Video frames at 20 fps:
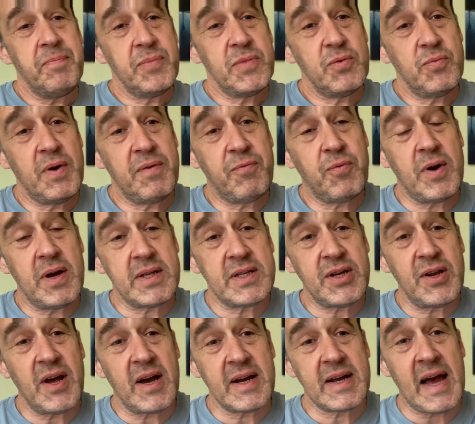We've worked
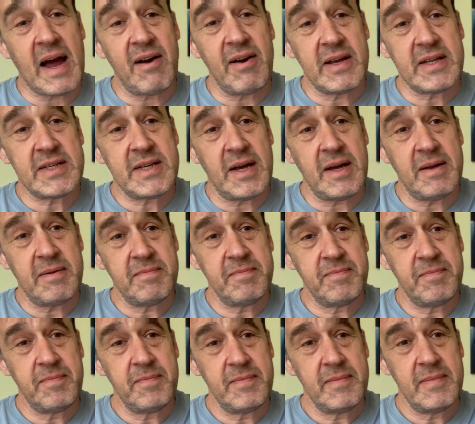on our character.
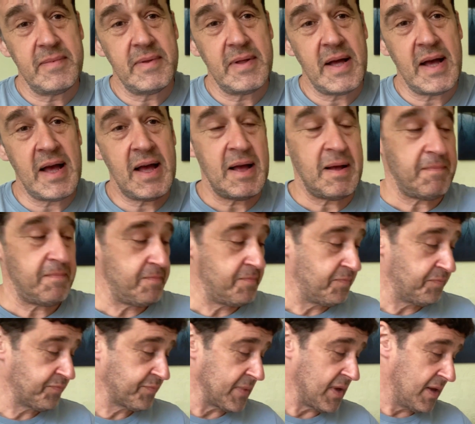
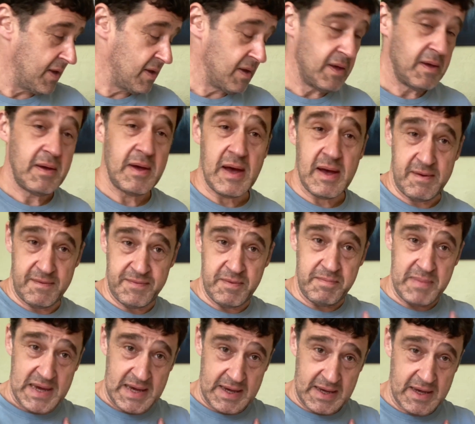For
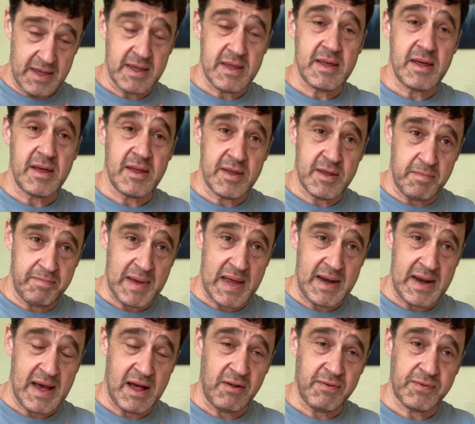me, it's Sir
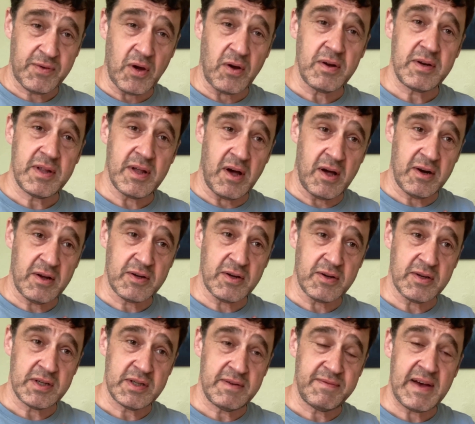Ben Helfgott, the
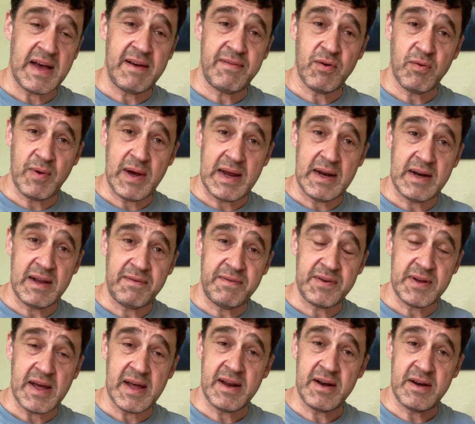Holocaust survivor,
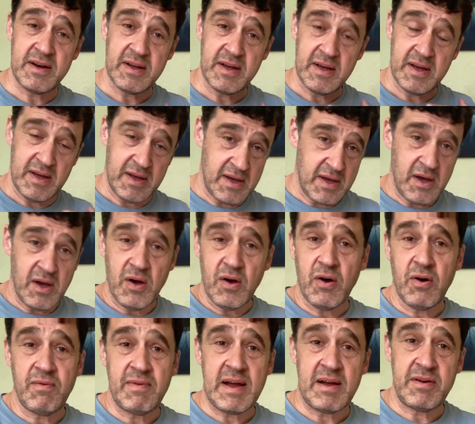weightlifter, and
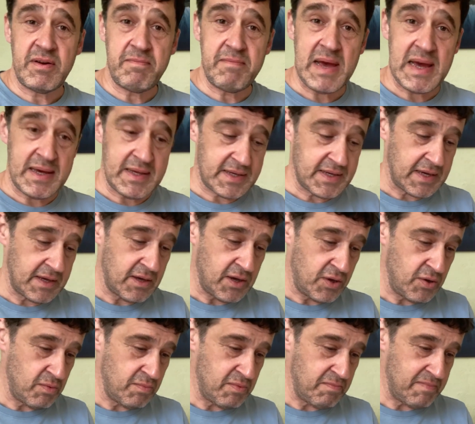all-round amazing
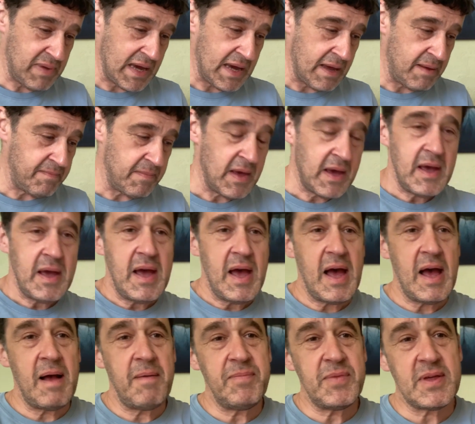human being.
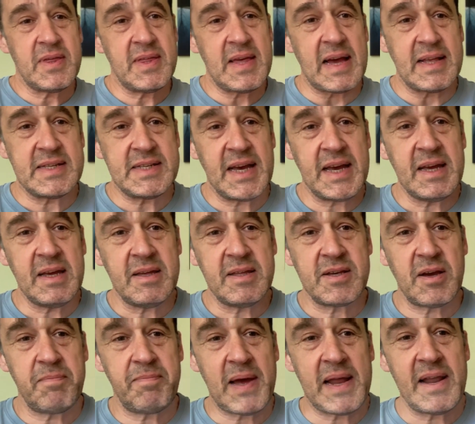The setting,
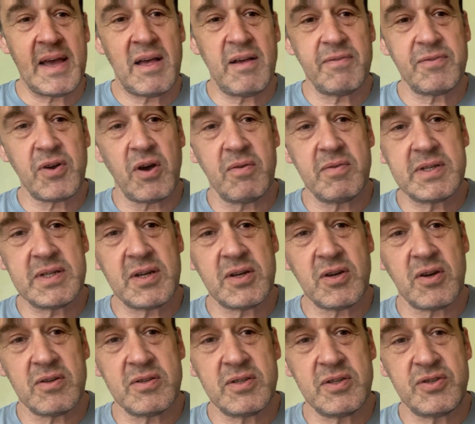so Ben Helfgott was in a
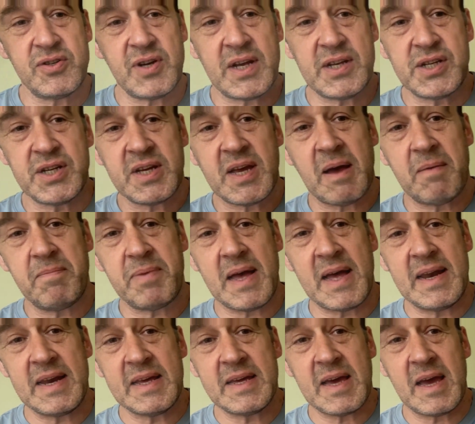concentration camp
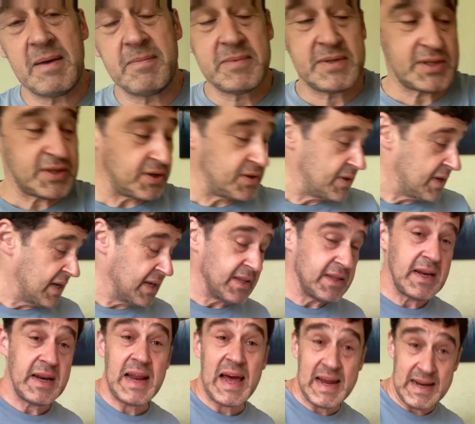and he came to the
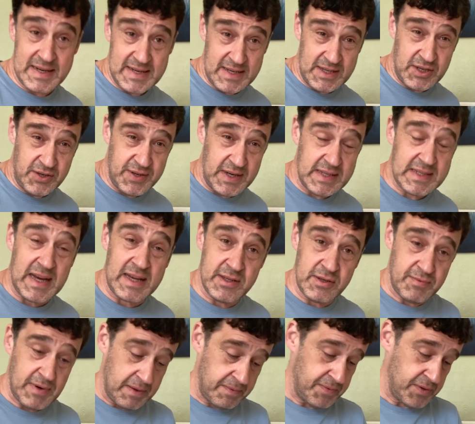Lake District as a
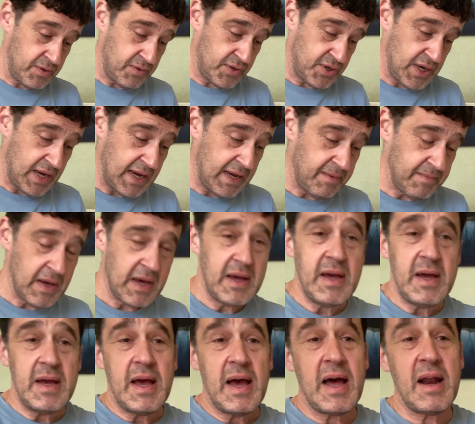refugee.
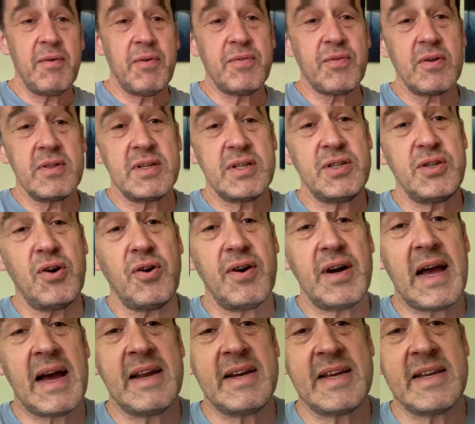And we've got the story
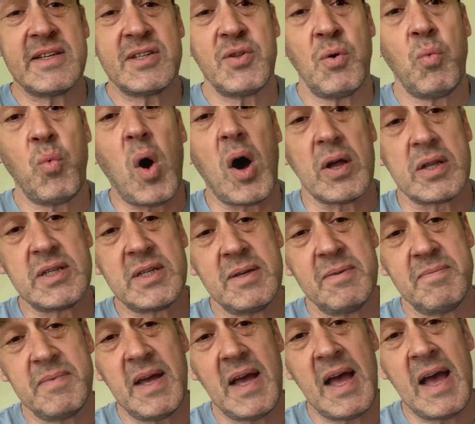ideas, the what.
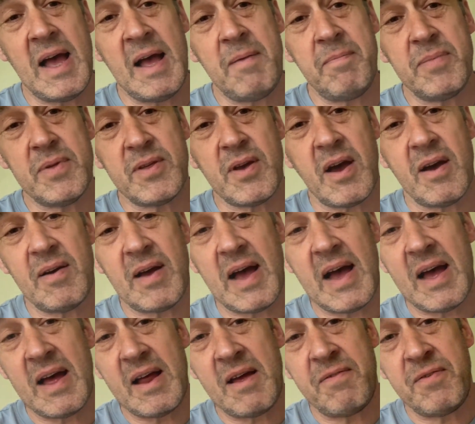So
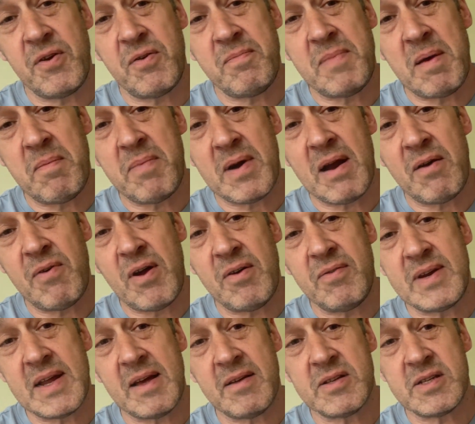if you remember, I wrote
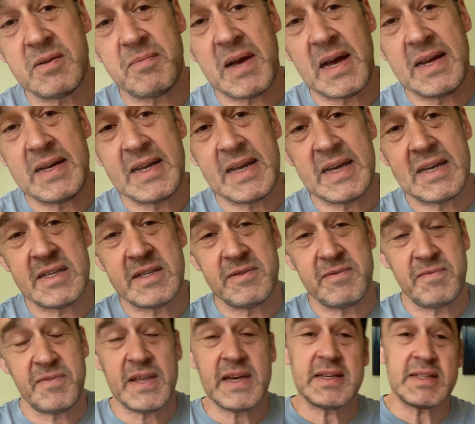down some ideas,
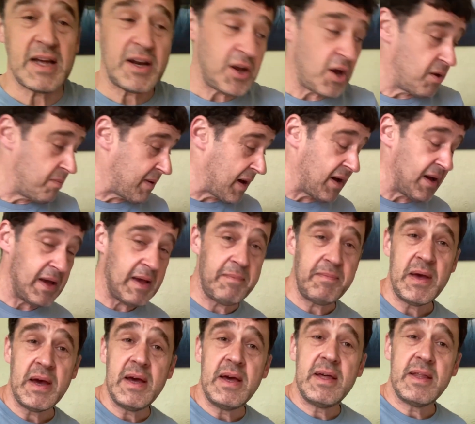things I know about him,
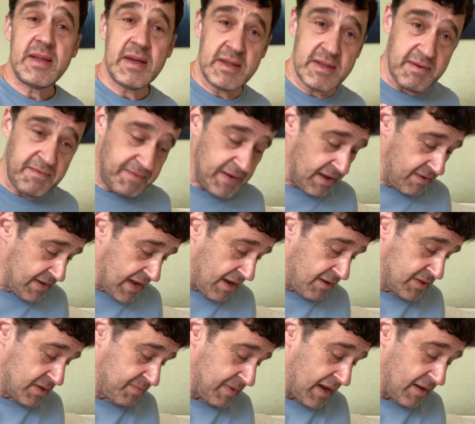things I found
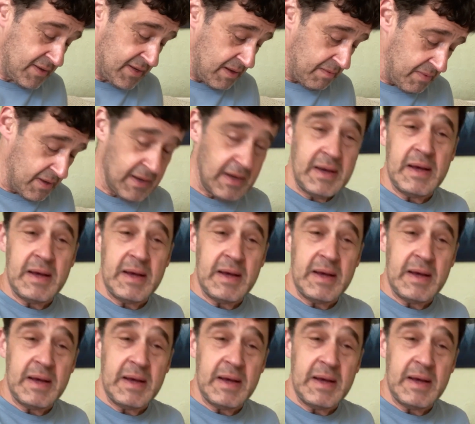out about him.